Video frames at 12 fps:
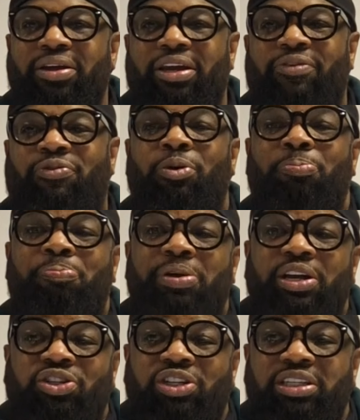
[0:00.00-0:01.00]
your
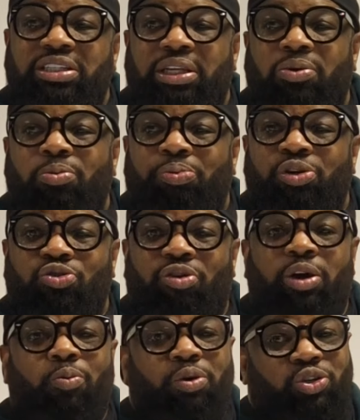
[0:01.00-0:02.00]
pitches don't
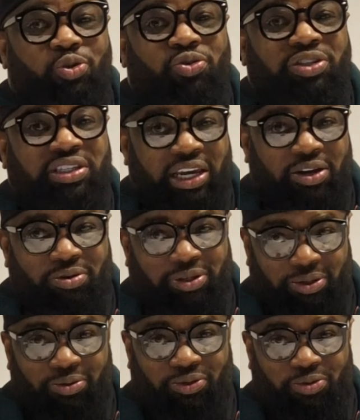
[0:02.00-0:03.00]
portray what you sing on
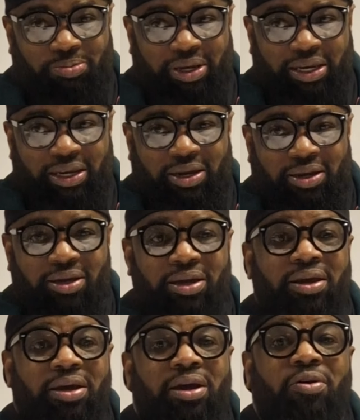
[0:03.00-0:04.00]
social media,
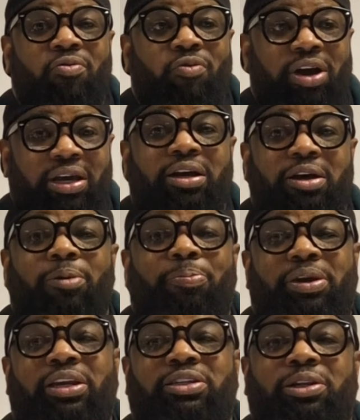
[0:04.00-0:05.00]
record
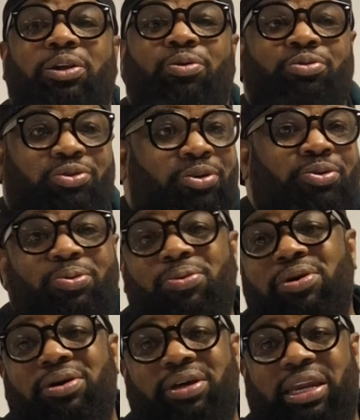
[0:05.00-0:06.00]
companies close the door
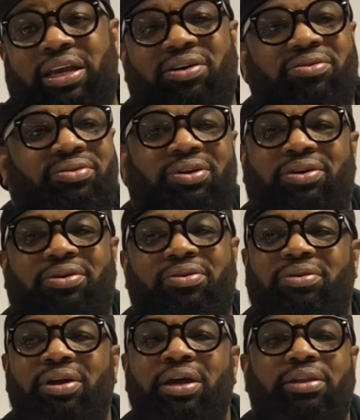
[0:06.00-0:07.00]
and they go,
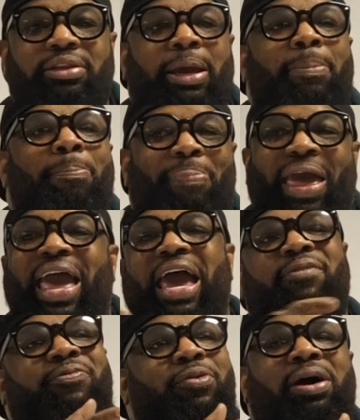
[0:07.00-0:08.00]
no, they're
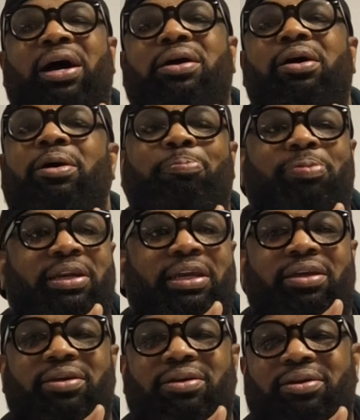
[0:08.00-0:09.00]
bad for our
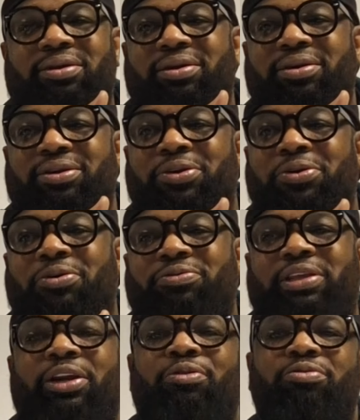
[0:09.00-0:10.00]
company. You know,
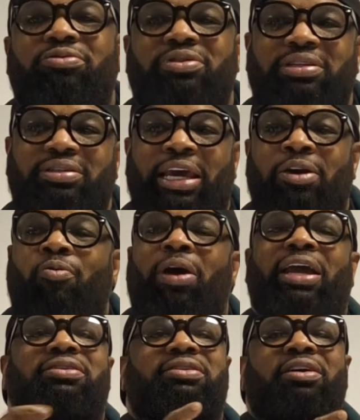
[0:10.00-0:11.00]
they don't say the
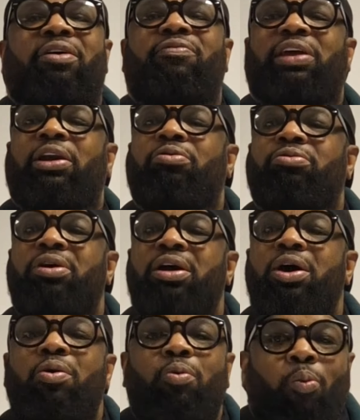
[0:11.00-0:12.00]
right stuff. They don't
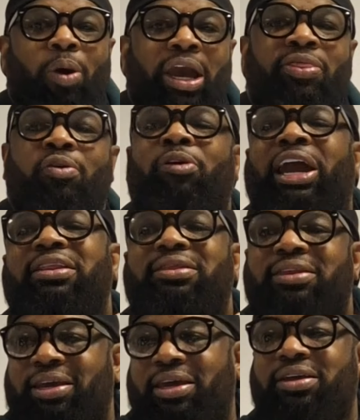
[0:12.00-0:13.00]
wear the right
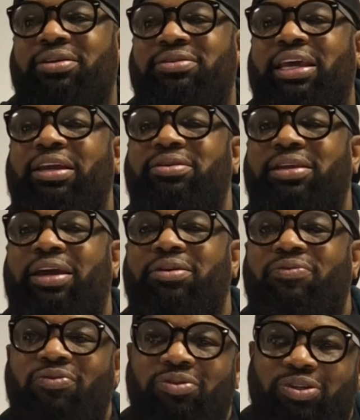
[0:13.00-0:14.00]
things. They
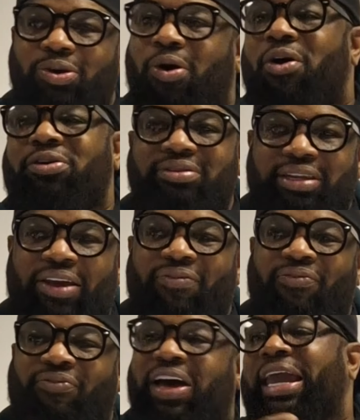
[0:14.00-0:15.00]
talk, they
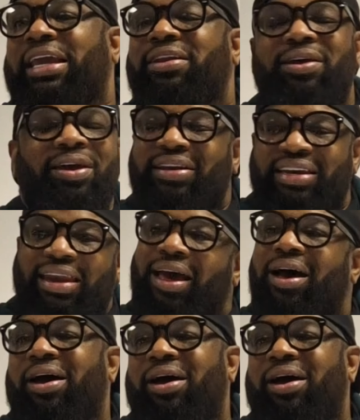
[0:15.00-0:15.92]
fight. Nah.